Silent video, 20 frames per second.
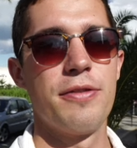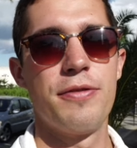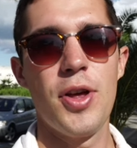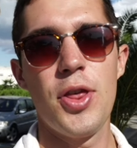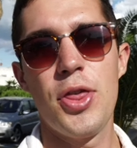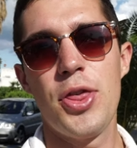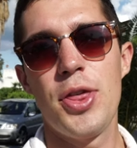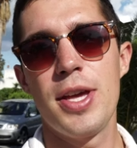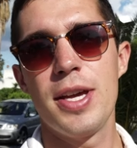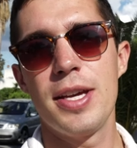the
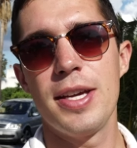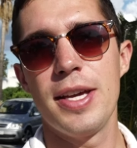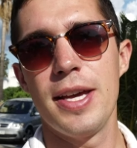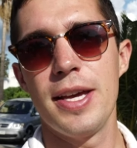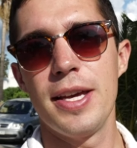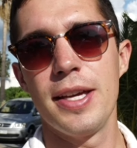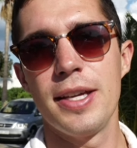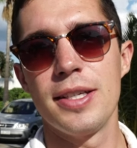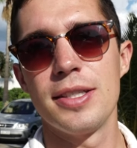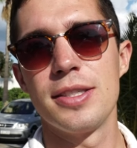fifth thing
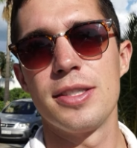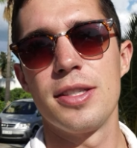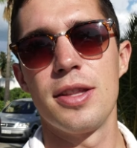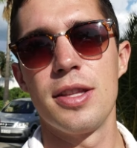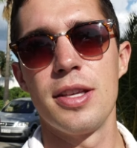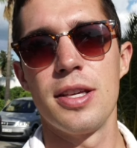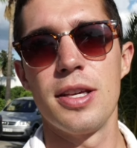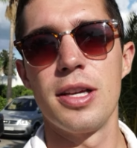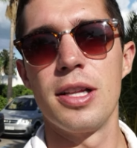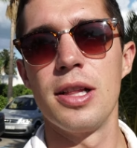is
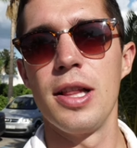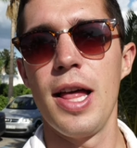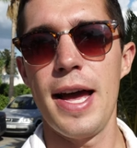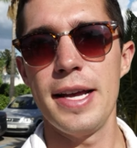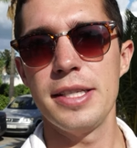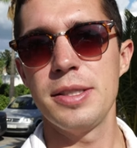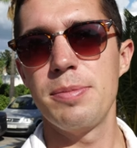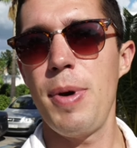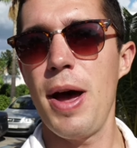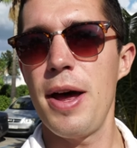the
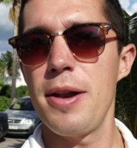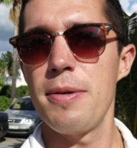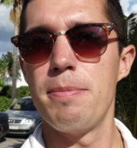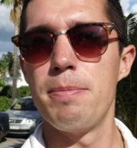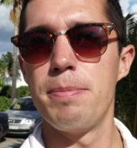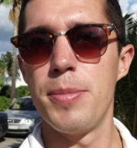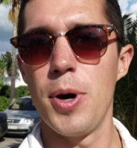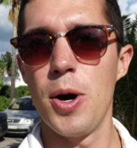glass bottom